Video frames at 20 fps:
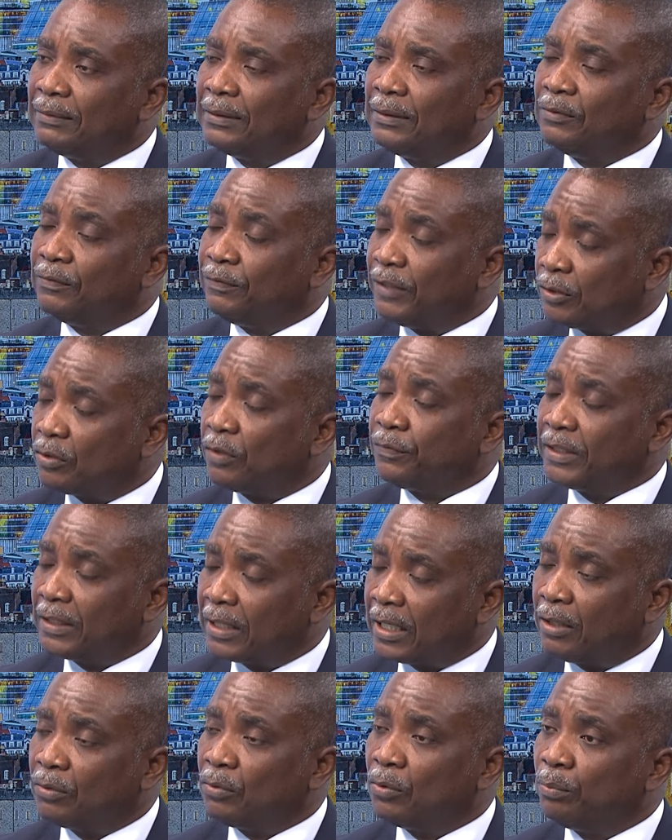University of
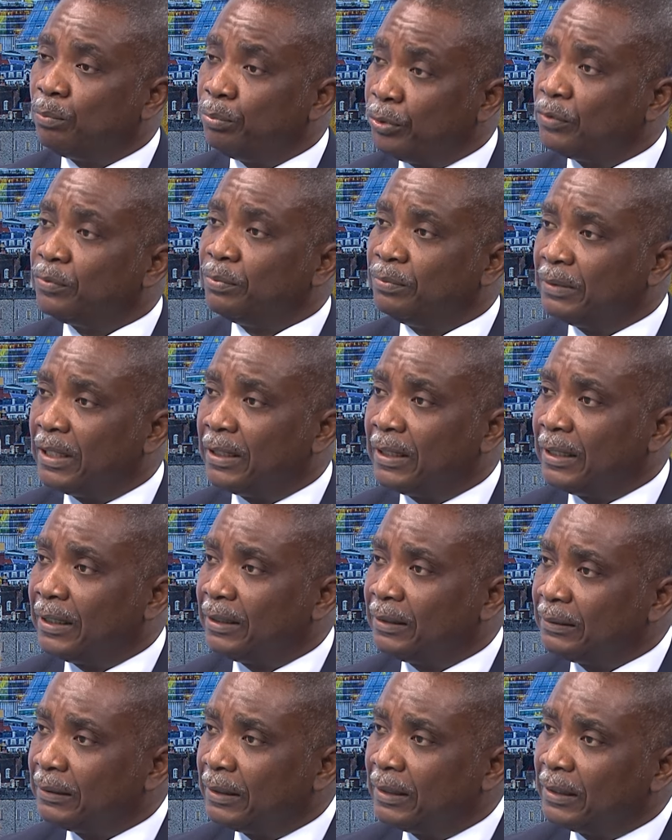Chicago Booth
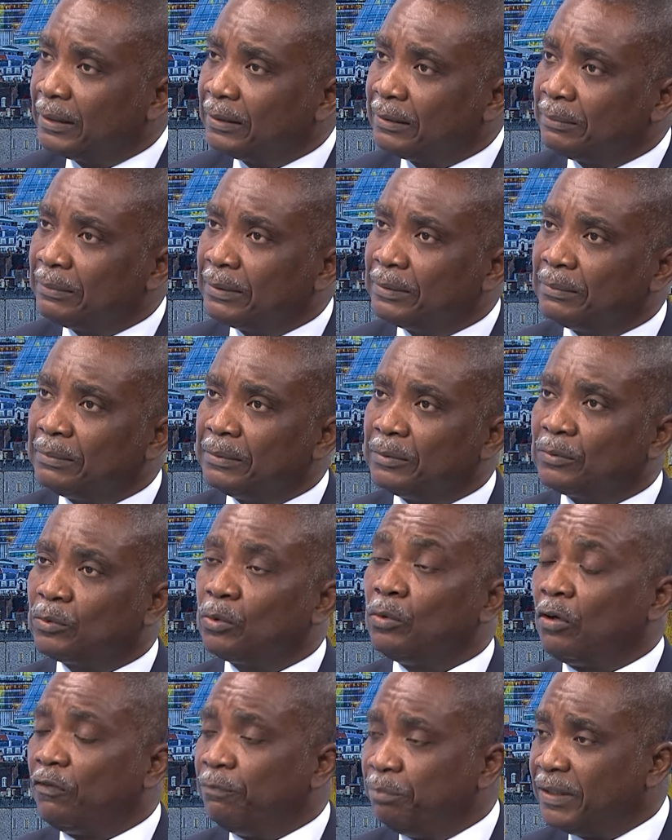
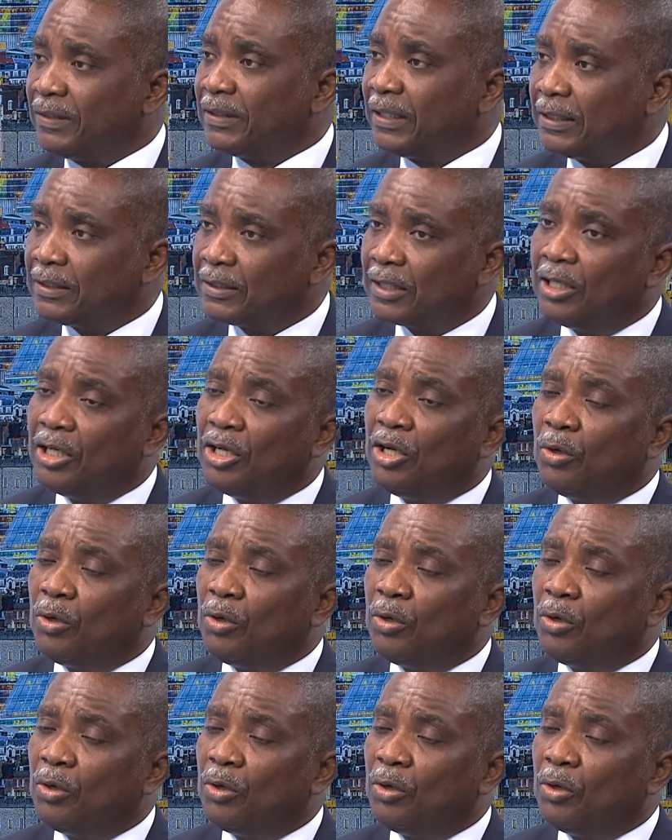School of Business.